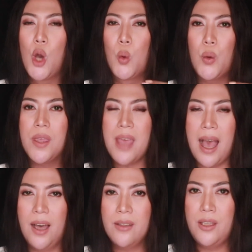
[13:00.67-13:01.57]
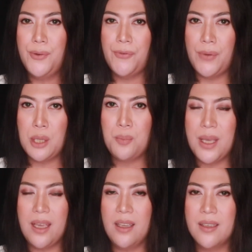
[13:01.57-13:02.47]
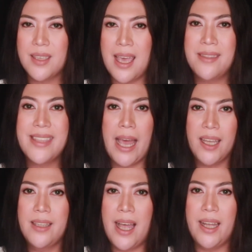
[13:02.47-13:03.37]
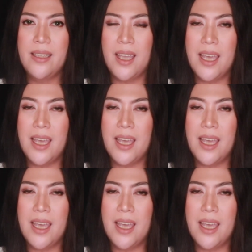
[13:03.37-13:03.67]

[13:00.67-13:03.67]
without the Philippines and Thailand